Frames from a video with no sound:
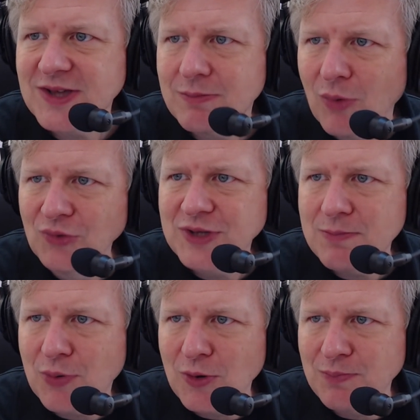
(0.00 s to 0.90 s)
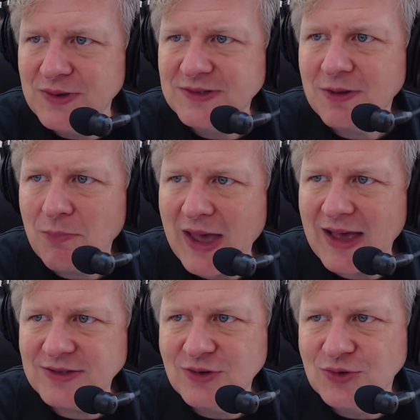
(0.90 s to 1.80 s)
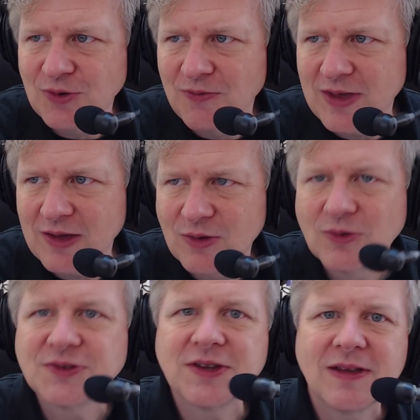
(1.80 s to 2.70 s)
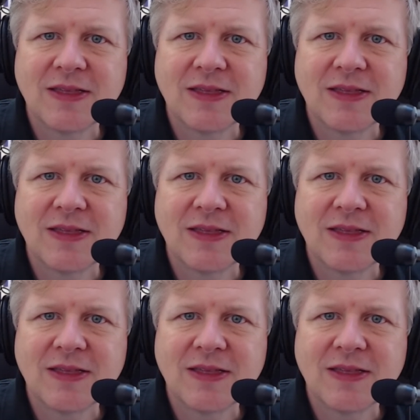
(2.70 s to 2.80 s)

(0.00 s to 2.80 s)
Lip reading: and multi-purpose passenger vehicles